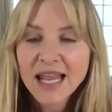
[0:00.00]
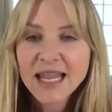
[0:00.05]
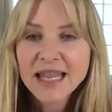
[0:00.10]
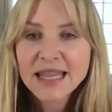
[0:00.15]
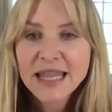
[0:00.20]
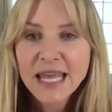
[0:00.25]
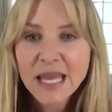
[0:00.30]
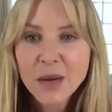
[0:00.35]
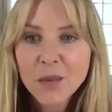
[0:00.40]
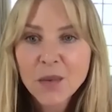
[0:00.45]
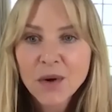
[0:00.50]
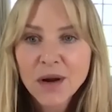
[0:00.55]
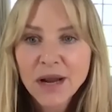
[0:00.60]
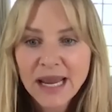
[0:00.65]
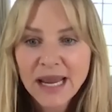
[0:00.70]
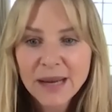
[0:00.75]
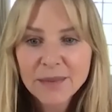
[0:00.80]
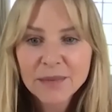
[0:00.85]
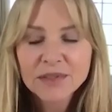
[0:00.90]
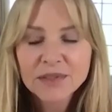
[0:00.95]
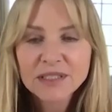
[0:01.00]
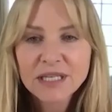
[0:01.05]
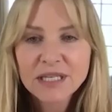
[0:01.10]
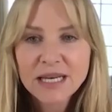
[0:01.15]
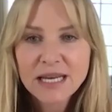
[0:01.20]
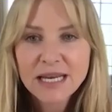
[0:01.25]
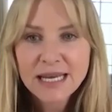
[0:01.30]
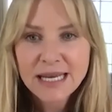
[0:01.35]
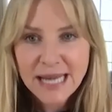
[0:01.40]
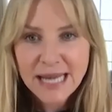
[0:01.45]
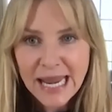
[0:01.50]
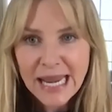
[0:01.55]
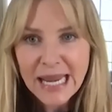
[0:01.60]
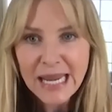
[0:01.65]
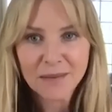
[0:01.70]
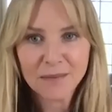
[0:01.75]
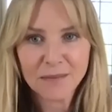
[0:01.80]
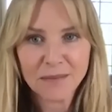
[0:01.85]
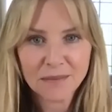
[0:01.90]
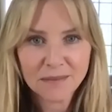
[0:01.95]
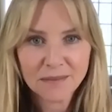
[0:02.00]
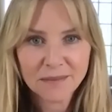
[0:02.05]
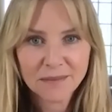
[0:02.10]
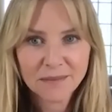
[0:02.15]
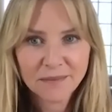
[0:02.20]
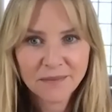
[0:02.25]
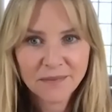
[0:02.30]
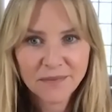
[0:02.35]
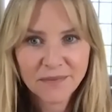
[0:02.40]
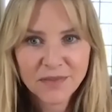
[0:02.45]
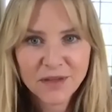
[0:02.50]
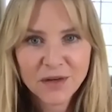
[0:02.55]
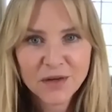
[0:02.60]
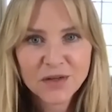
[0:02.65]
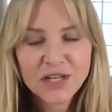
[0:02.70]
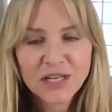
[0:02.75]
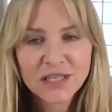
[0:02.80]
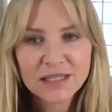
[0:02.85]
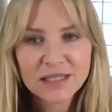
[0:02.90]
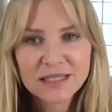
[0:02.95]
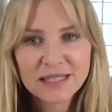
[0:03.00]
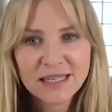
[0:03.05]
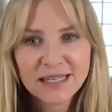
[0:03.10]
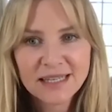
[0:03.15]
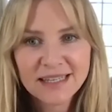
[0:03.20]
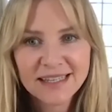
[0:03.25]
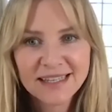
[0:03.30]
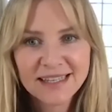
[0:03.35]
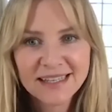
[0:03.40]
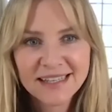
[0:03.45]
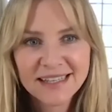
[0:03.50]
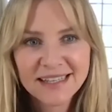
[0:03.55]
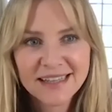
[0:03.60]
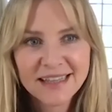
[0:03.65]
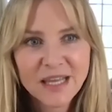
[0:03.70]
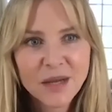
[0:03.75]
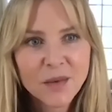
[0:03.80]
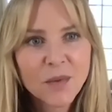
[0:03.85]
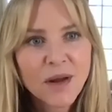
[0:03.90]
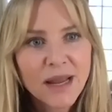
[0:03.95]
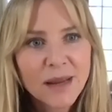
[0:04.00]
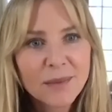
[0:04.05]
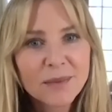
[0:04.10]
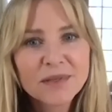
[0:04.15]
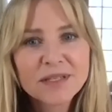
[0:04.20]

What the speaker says: They were able to name their jealousy. They were able